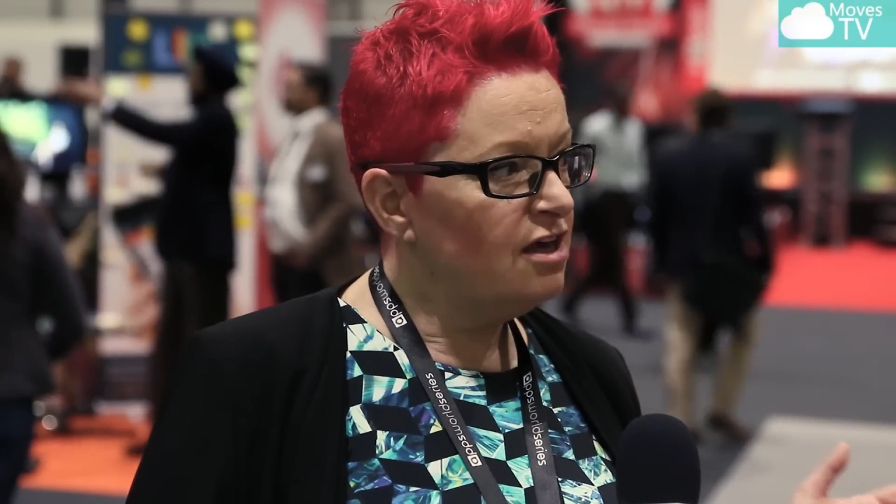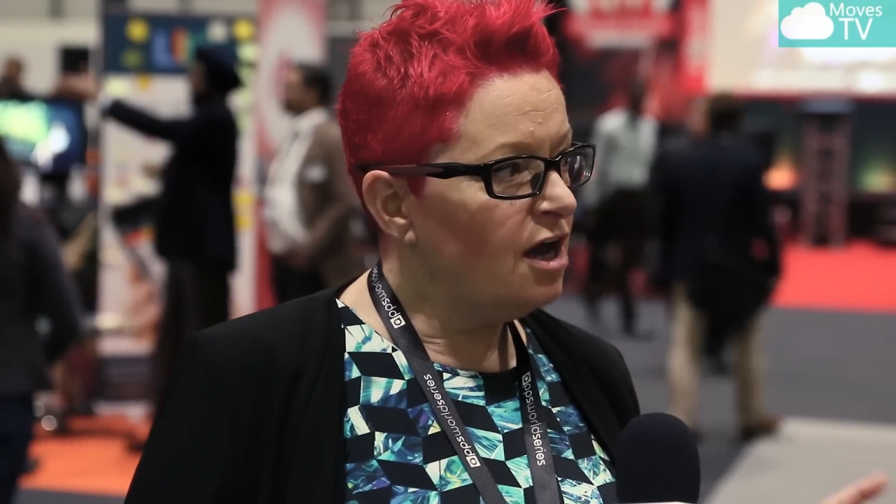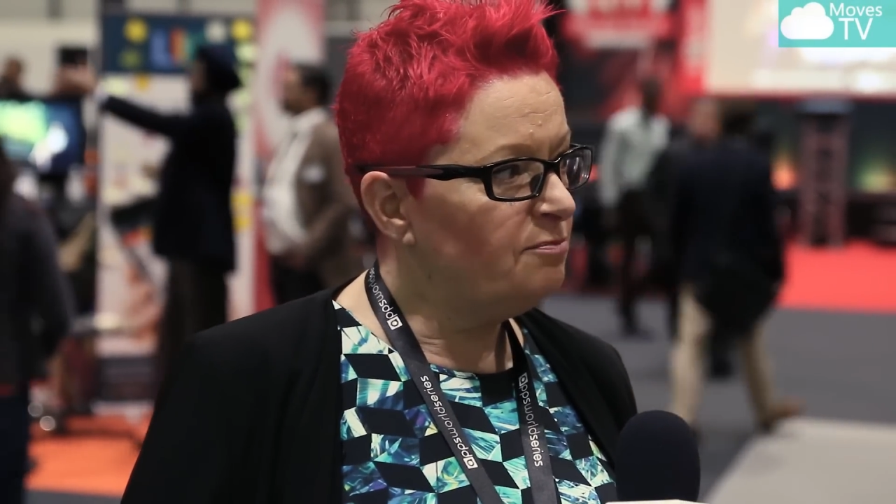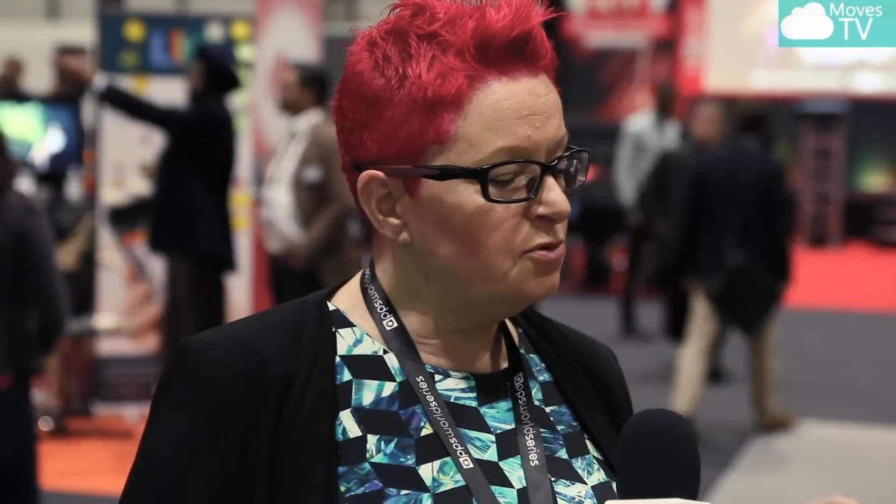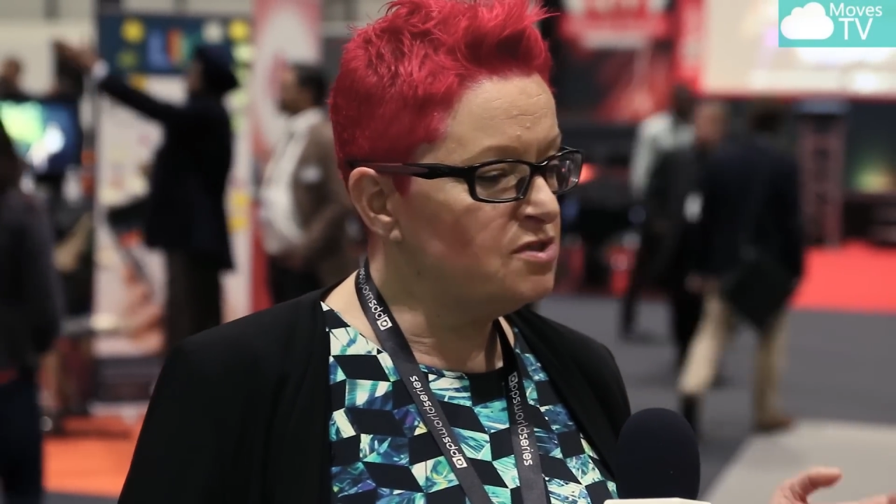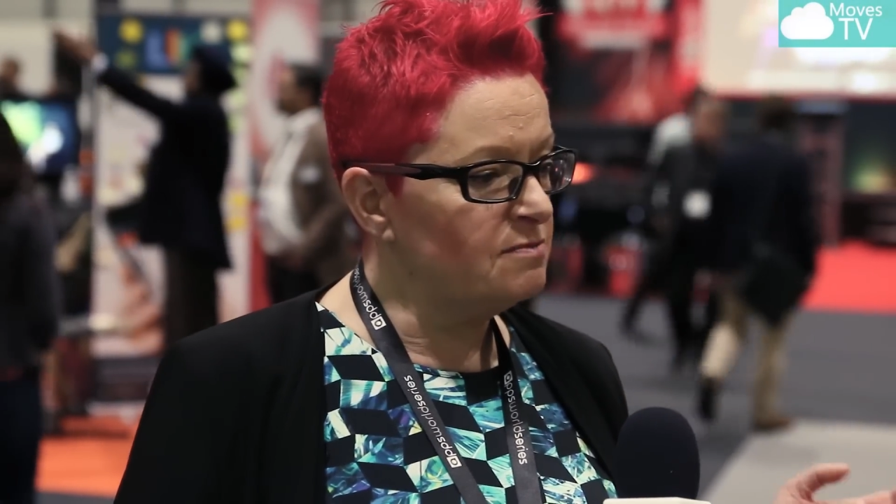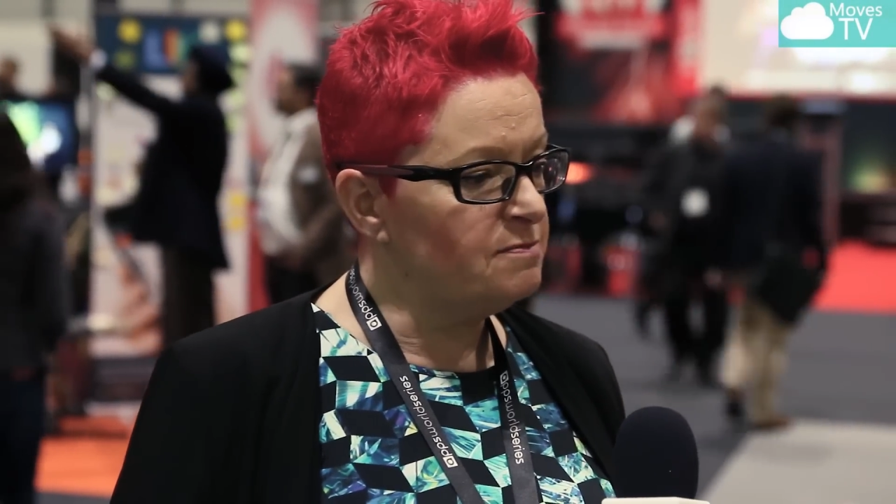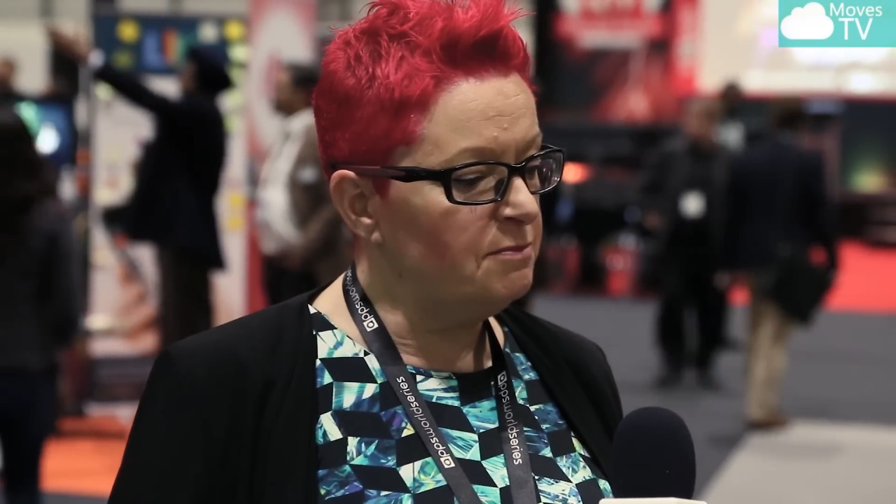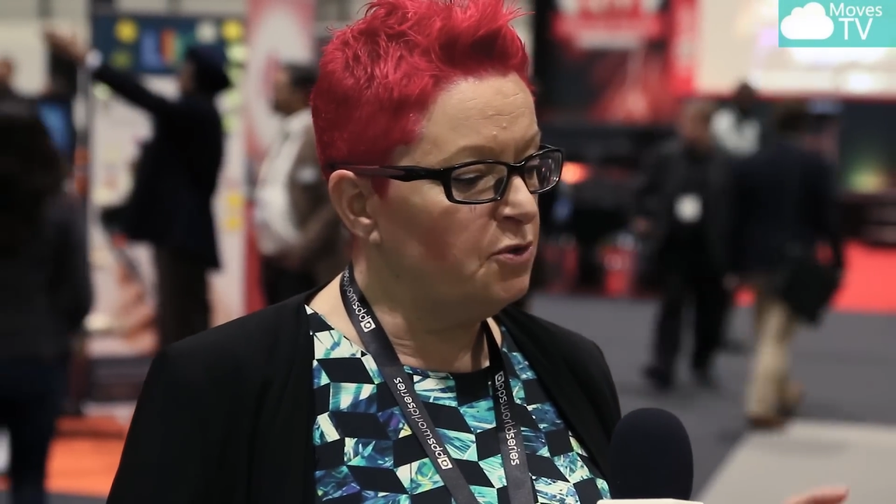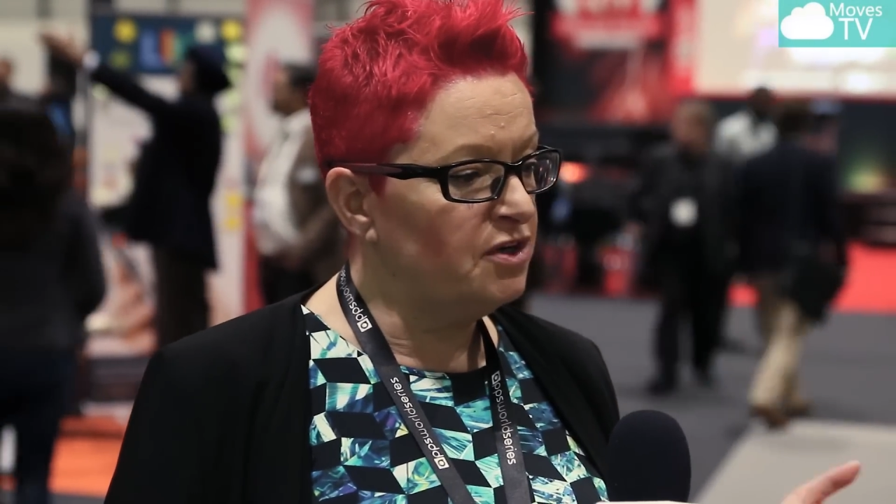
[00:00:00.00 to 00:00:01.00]
are brought up
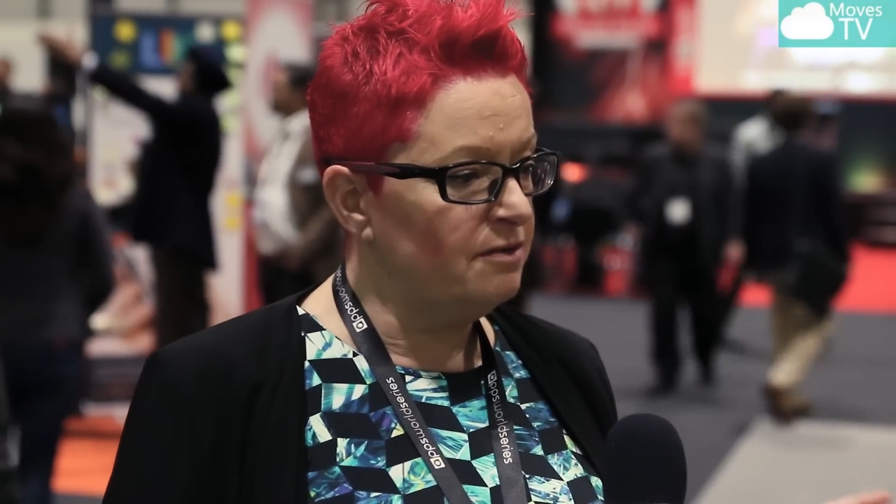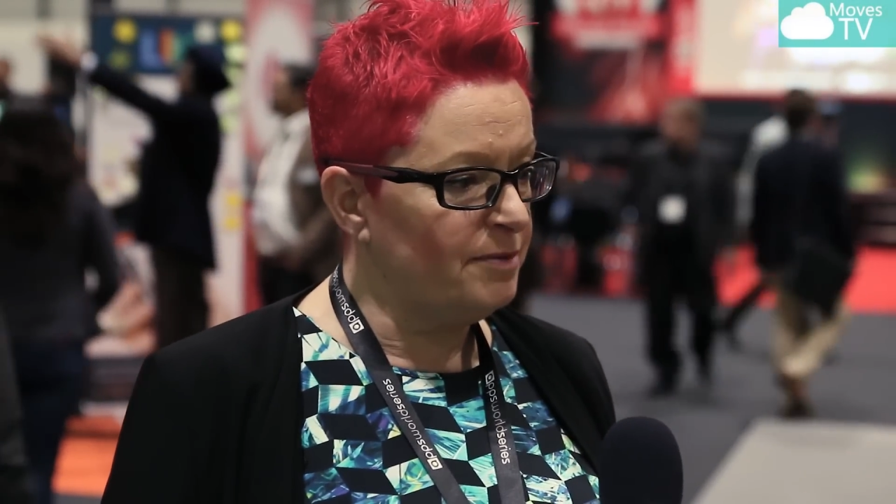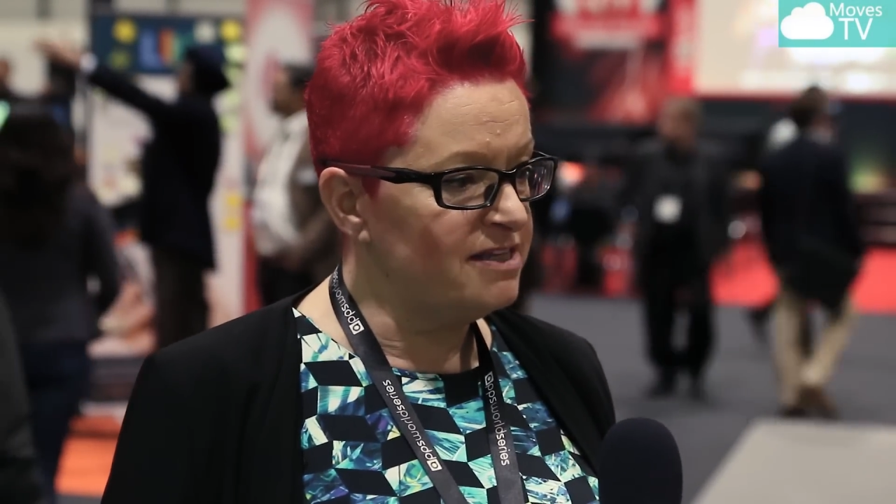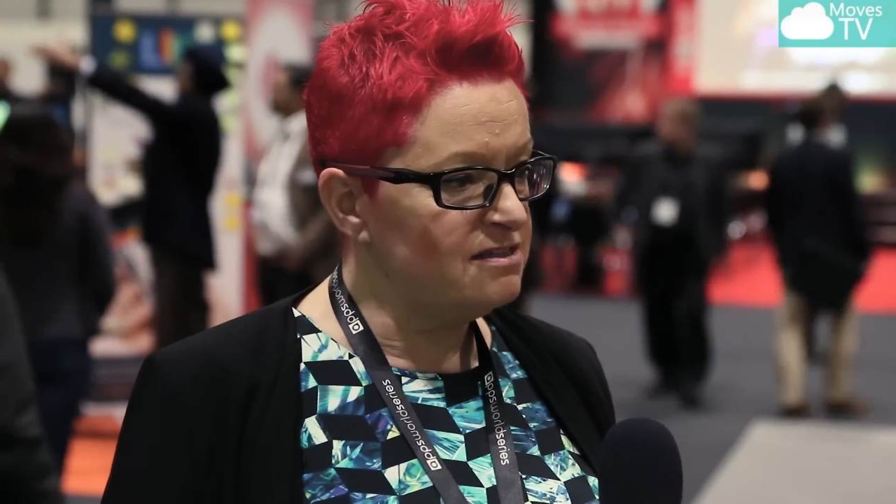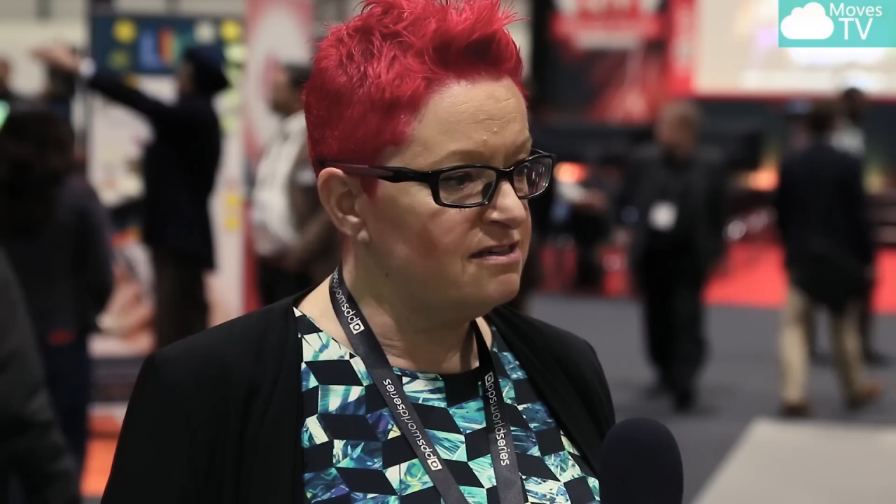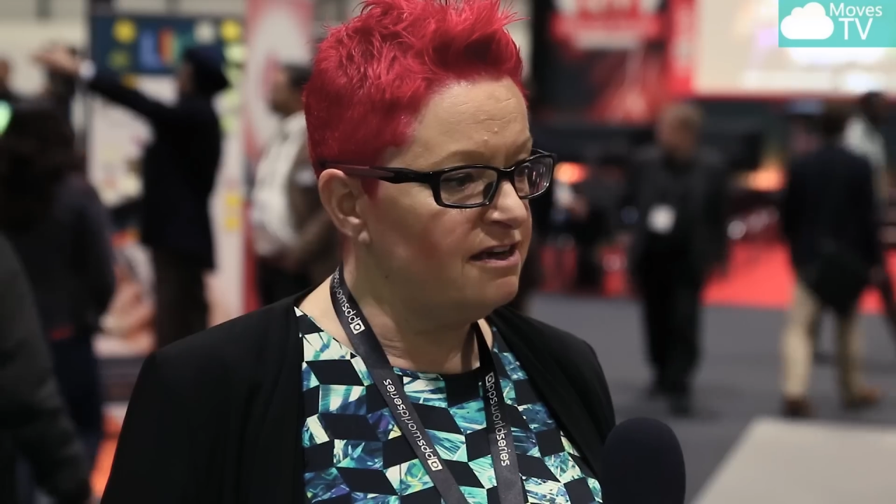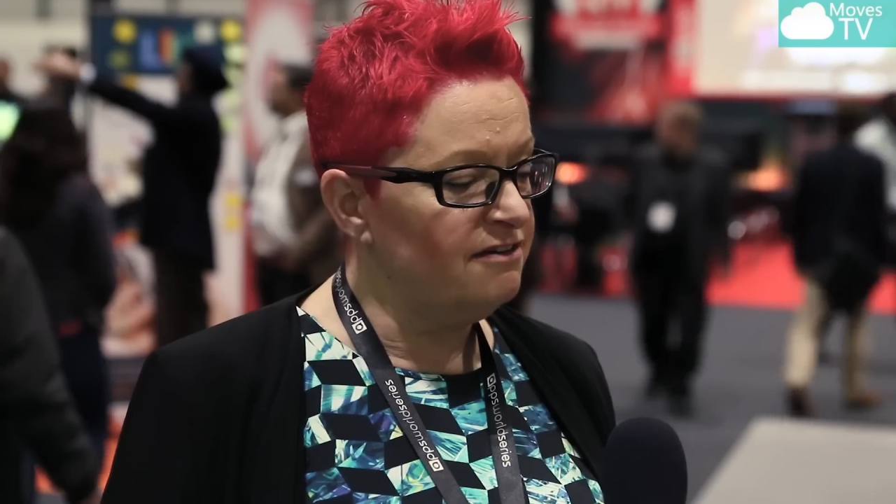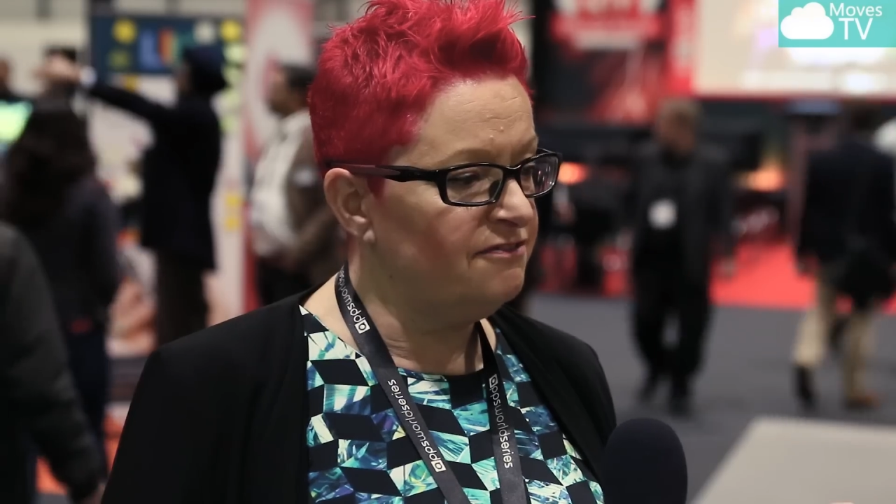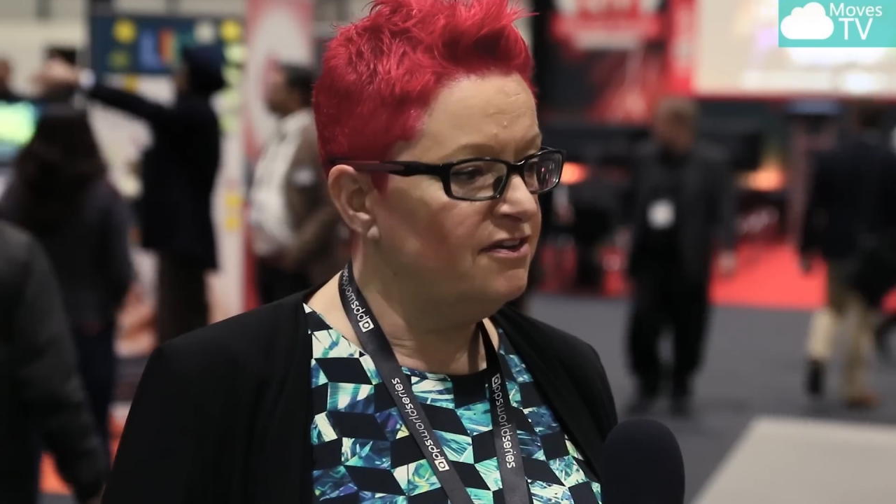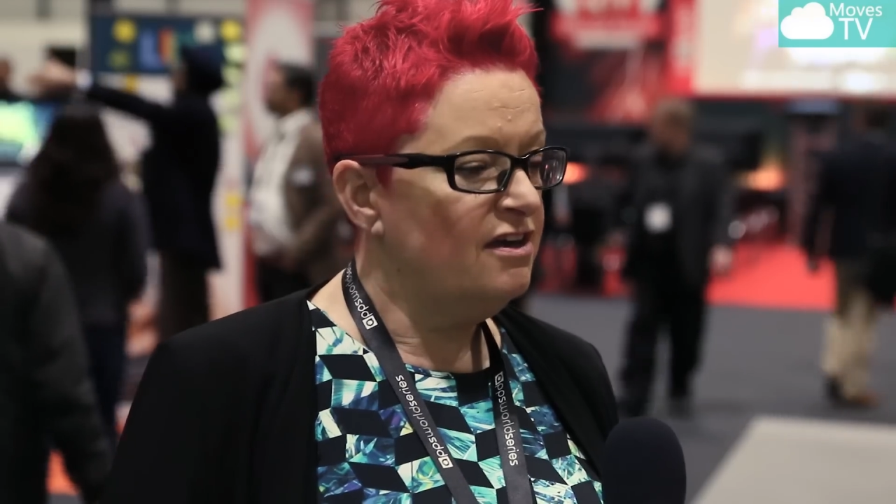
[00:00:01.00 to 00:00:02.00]
to be more competitive,